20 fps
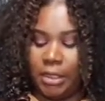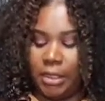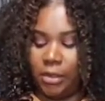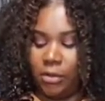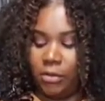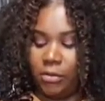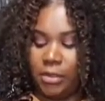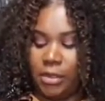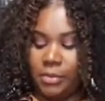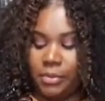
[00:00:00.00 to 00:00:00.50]

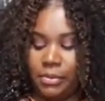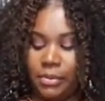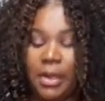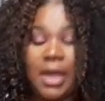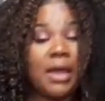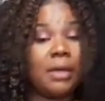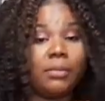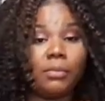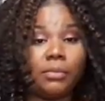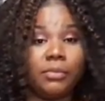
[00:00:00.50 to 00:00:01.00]
The only
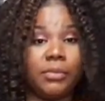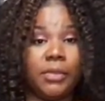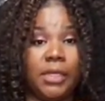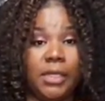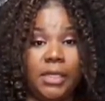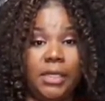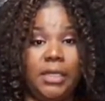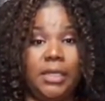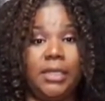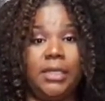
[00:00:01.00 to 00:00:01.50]
problem
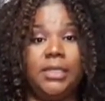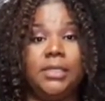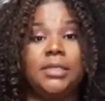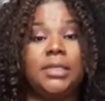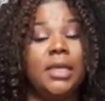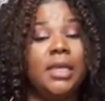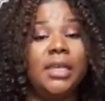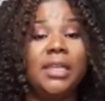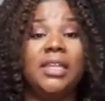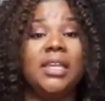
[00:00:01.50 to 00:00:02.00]

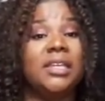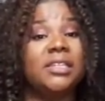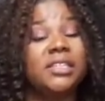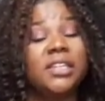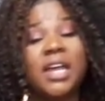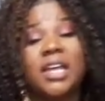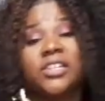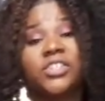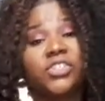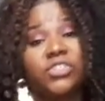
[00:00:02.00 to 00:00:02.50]
is it does
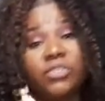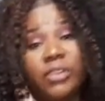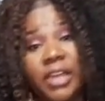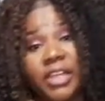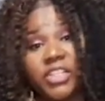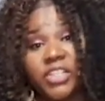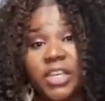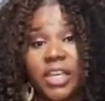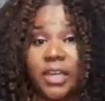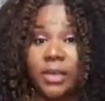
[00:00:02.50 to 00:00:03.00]
not
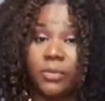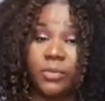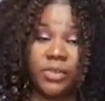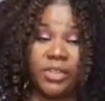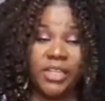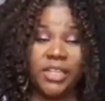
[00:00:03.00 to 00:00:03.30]
stretch, and